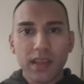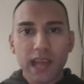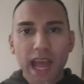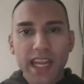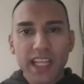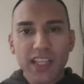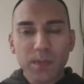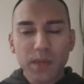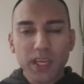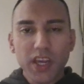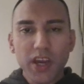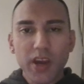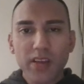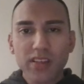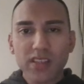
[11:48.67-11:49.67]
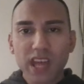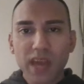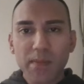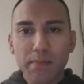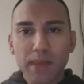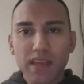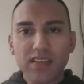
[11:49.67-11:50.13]
And it's because they're
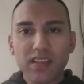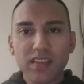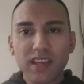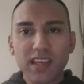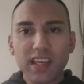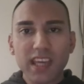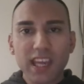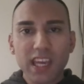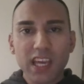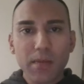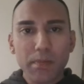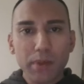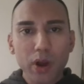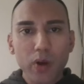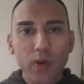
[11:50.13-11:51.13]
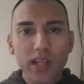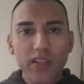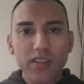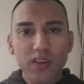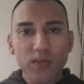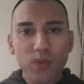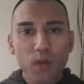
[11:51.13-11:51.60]
missing the key
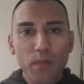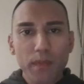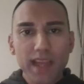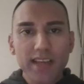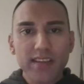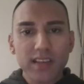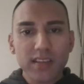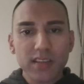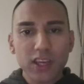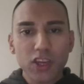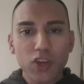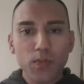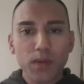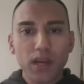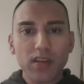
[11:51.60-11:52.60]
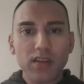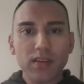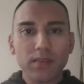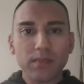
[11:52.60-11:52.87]
components of what makes us human.